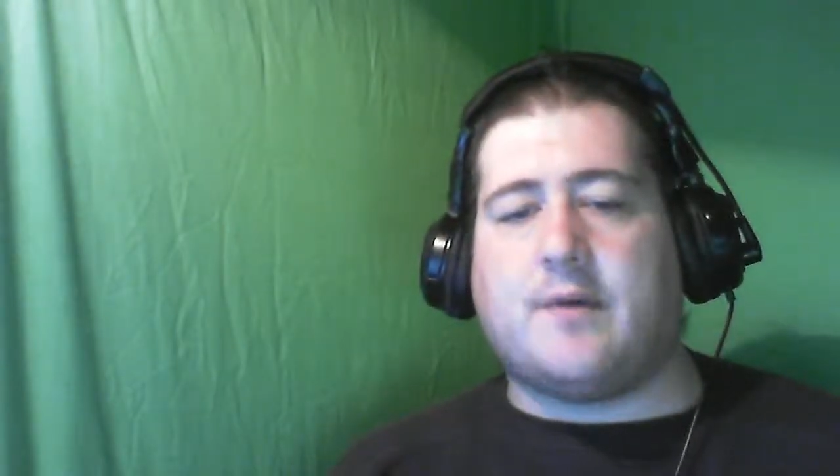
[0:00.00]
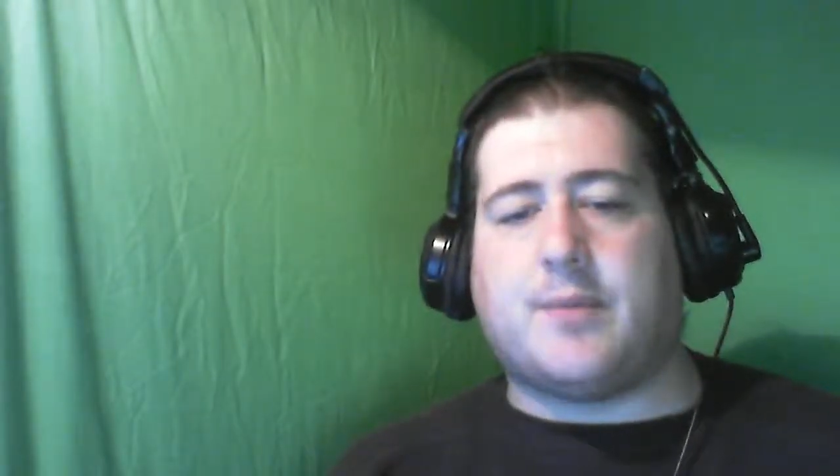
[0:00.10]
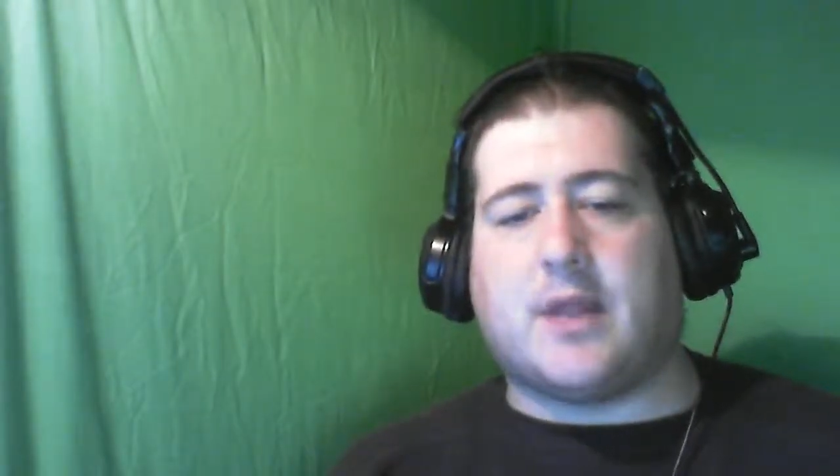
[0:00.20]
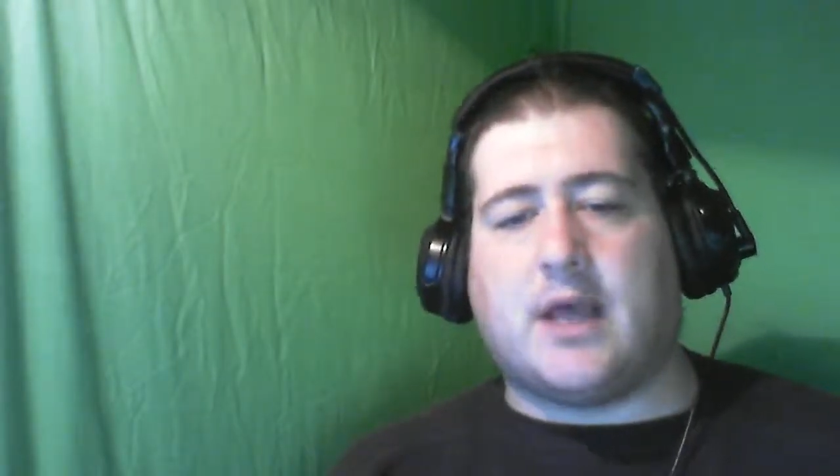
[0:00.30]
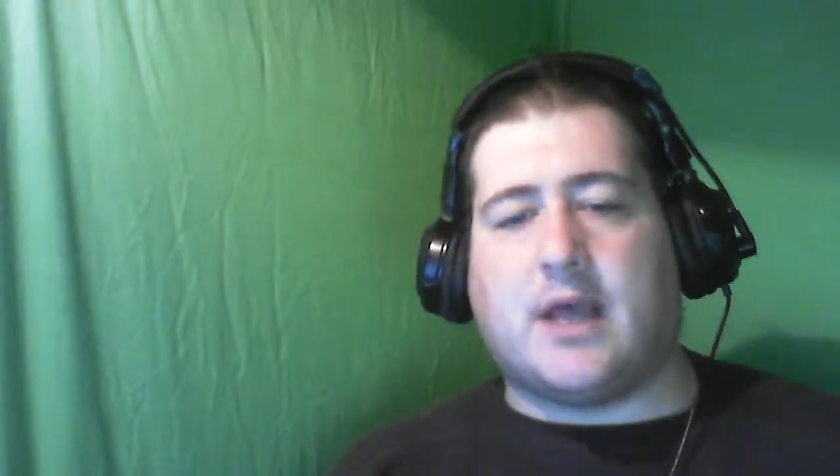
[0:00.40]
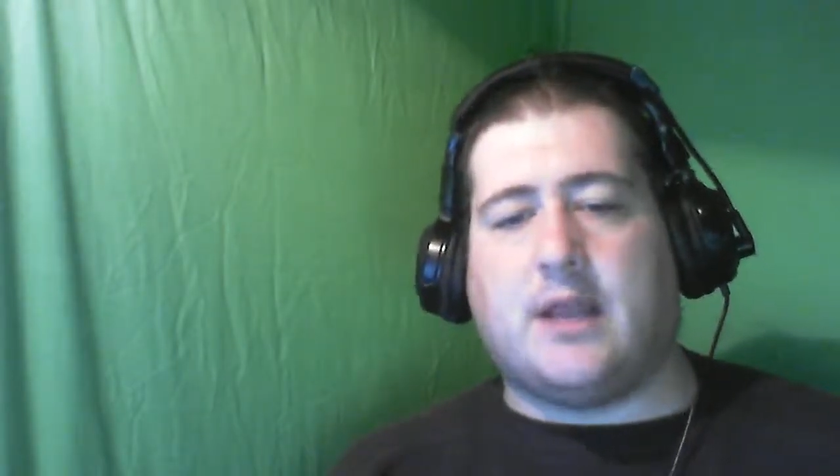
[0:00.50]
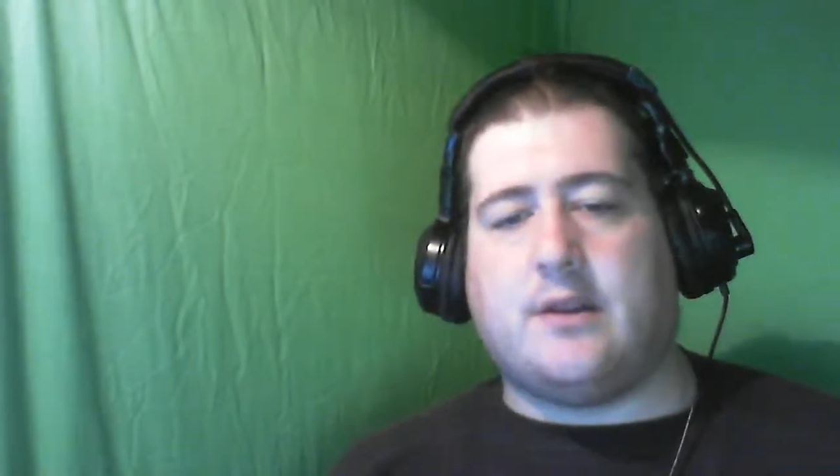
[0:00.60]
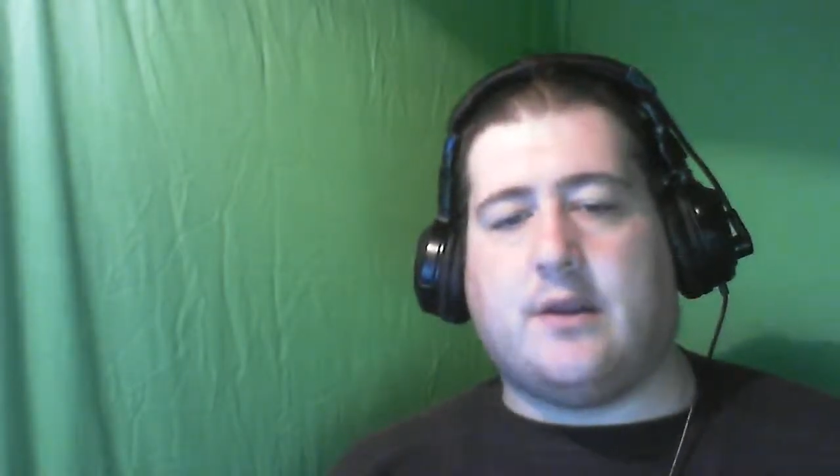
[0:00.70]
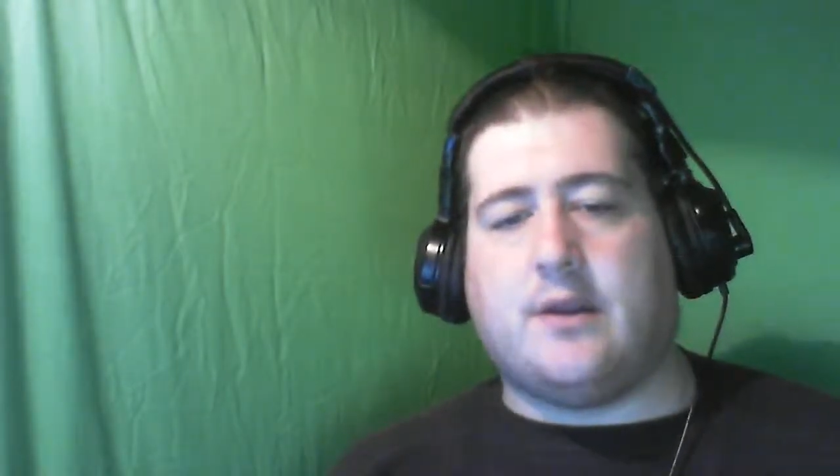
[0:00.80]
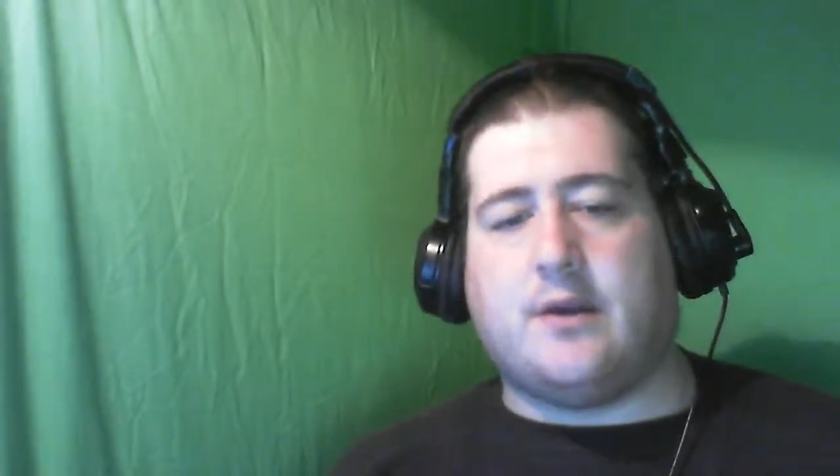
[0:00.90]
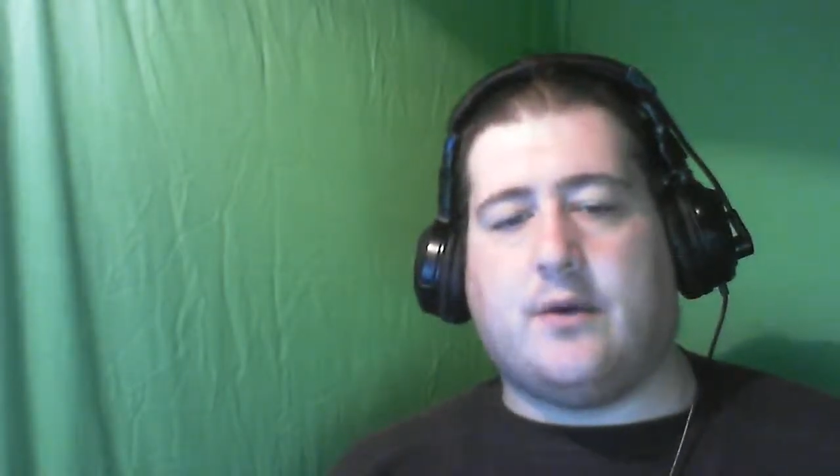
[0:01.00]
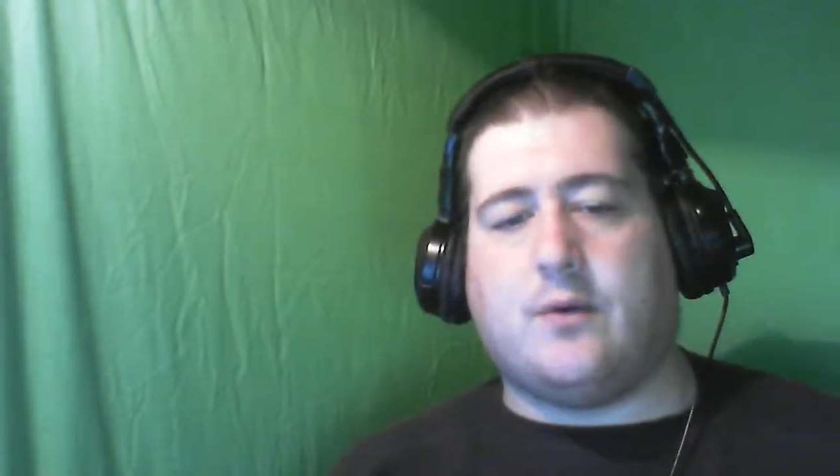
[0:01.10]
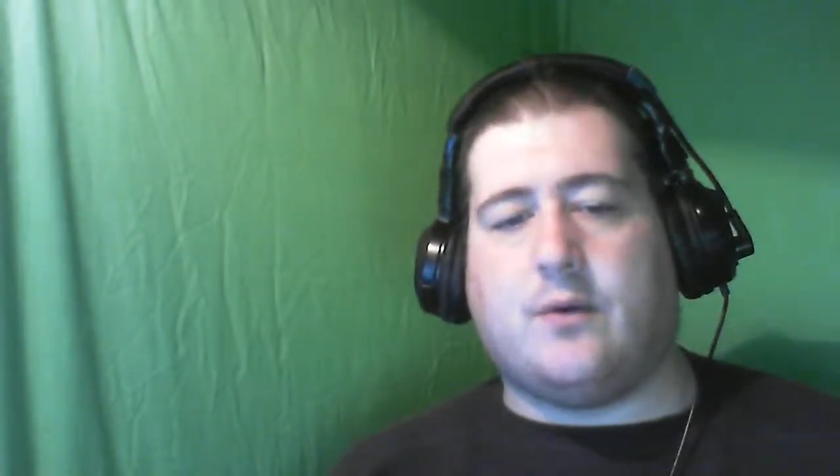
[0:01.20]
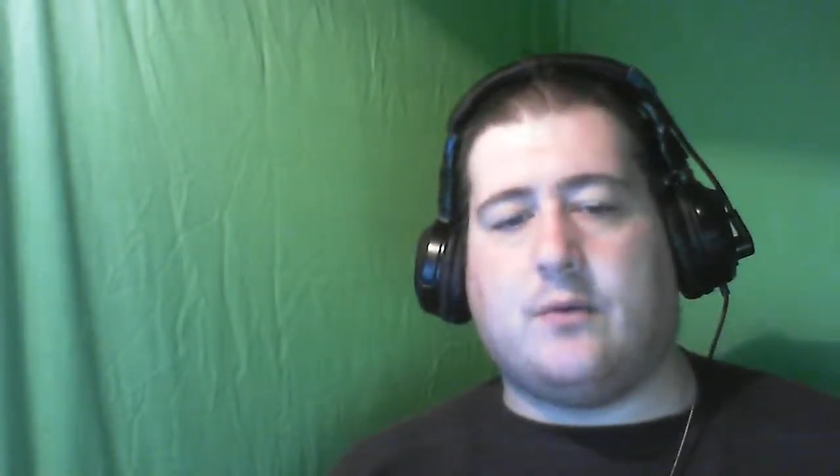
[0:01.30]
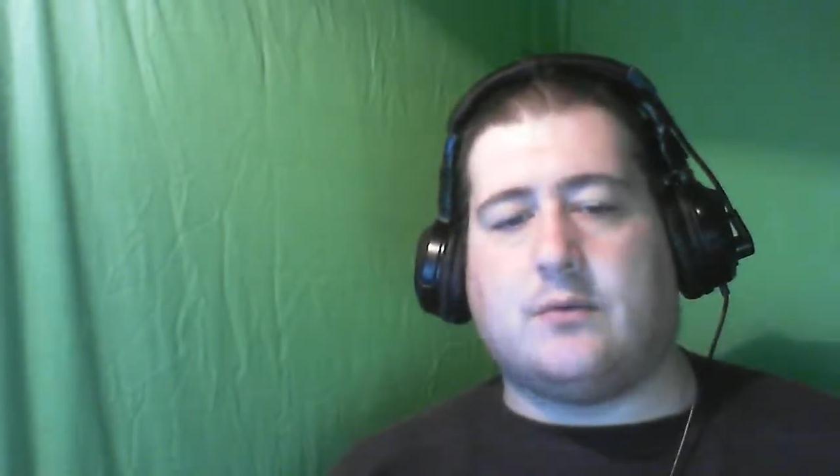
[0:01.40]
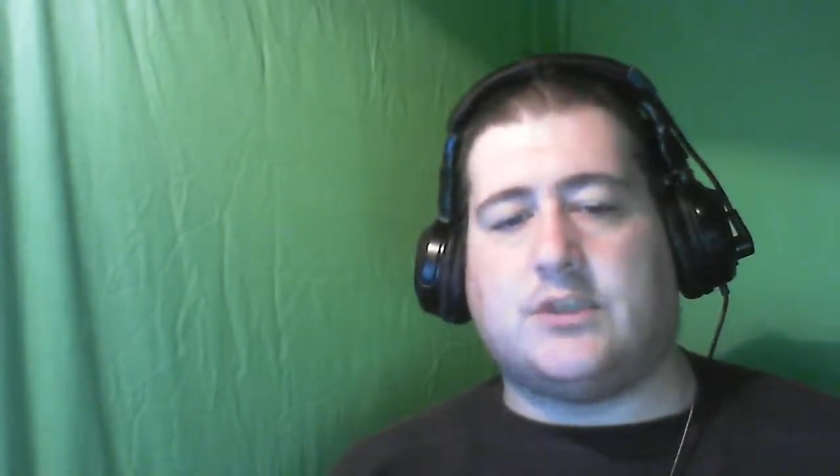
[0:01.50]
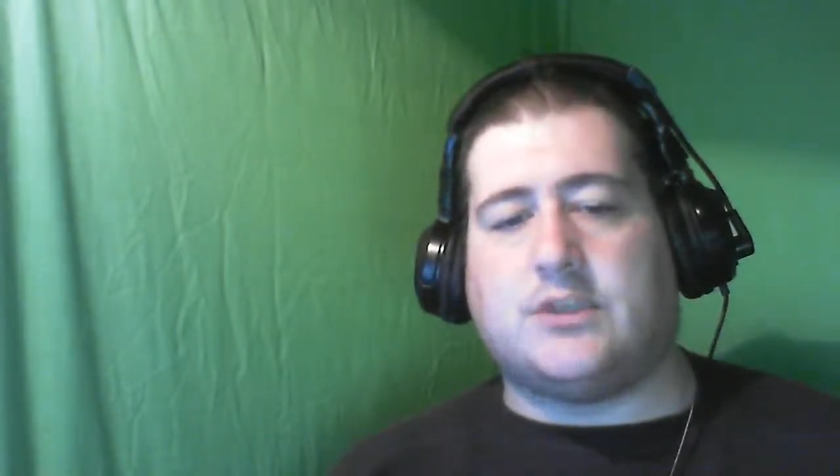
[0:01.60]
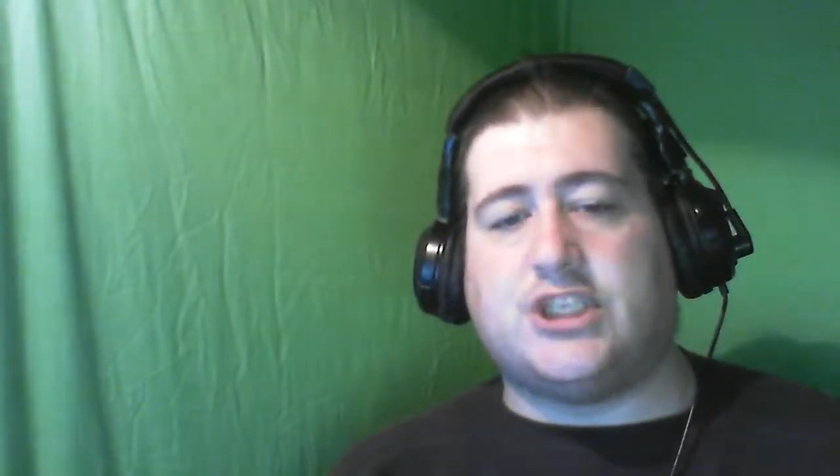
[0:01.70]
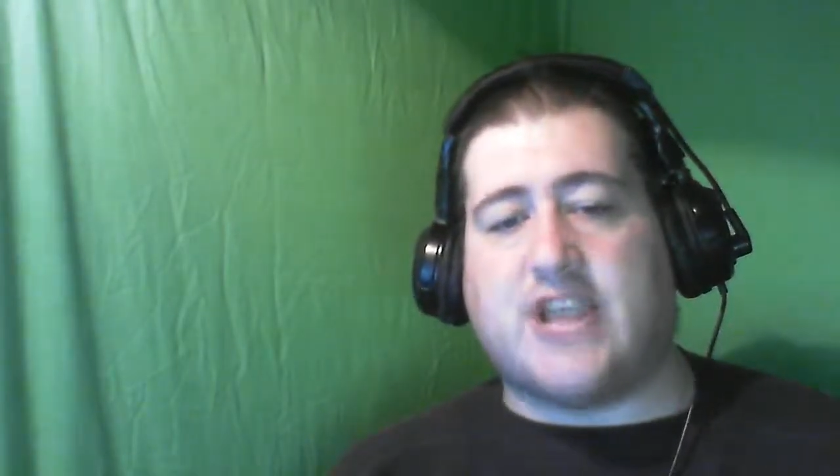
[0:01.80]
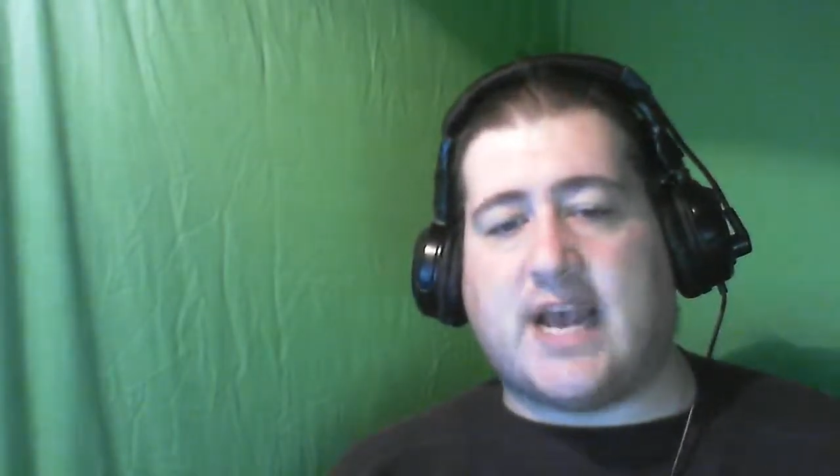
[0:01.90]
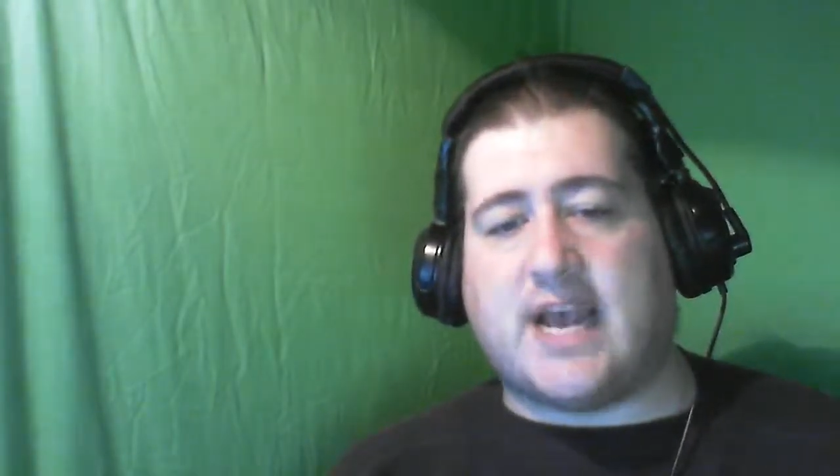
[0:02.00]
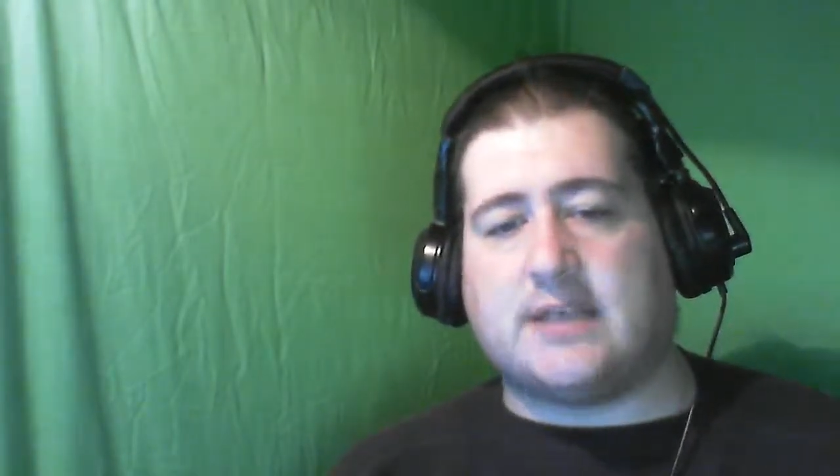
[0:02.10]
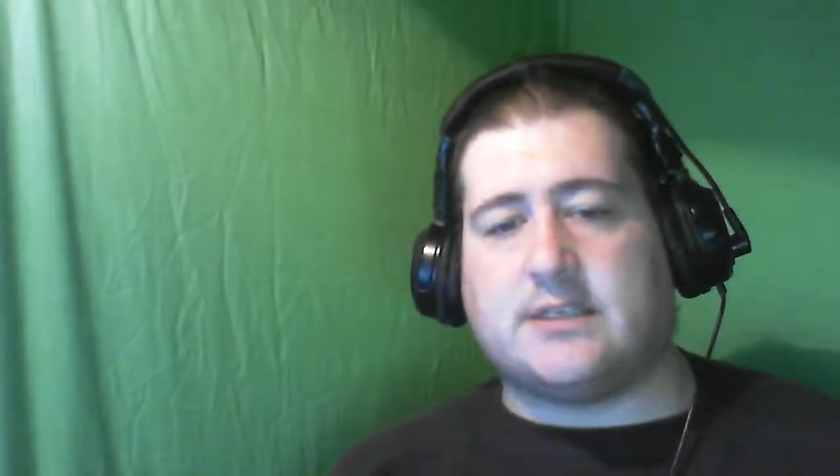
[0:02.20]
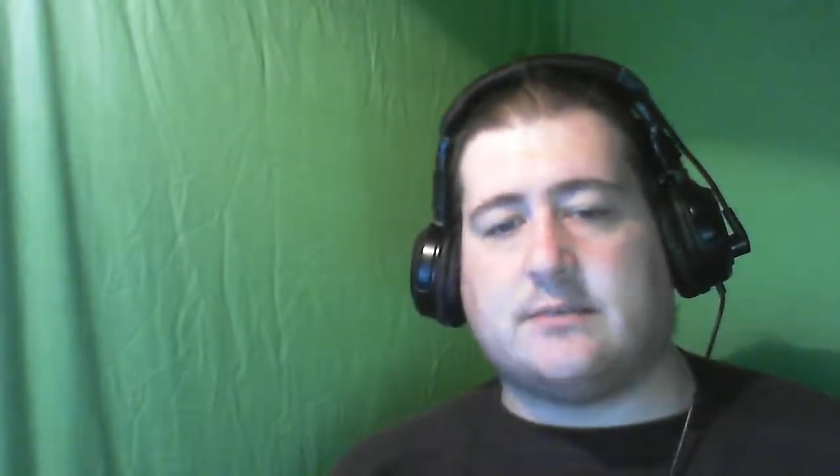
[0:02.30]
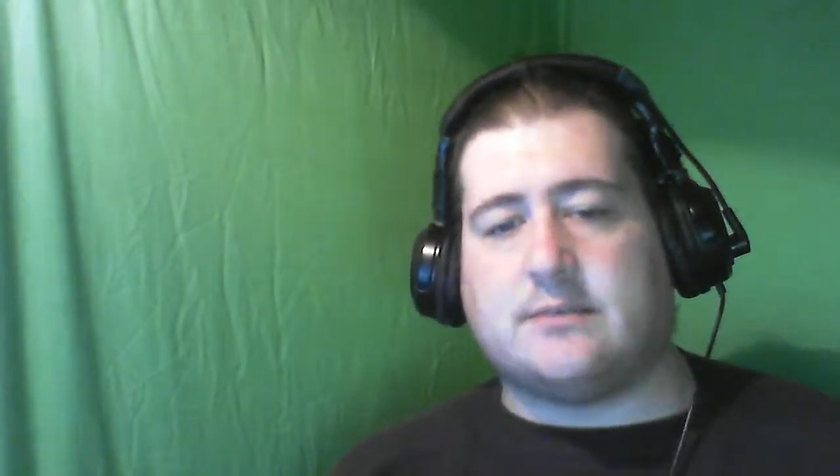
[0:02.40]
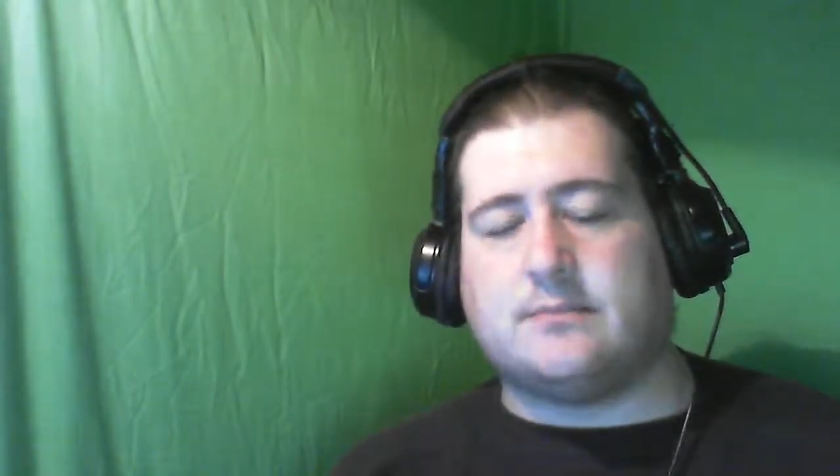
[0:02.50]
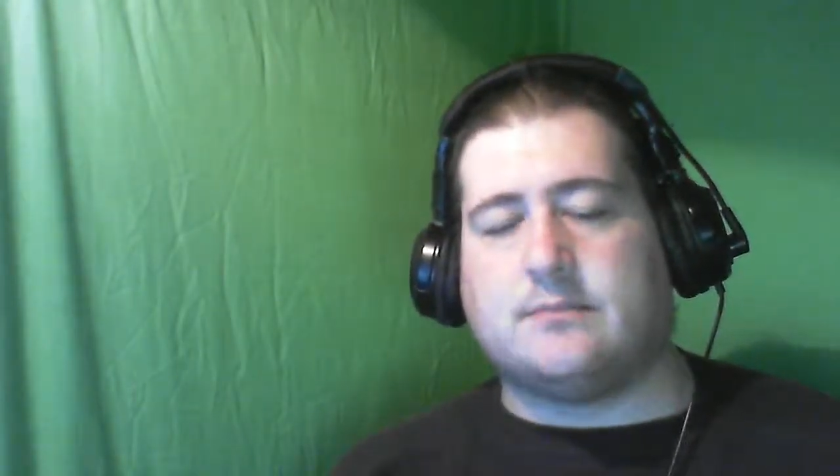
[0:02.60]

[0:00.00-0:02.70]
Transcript: applied to JET,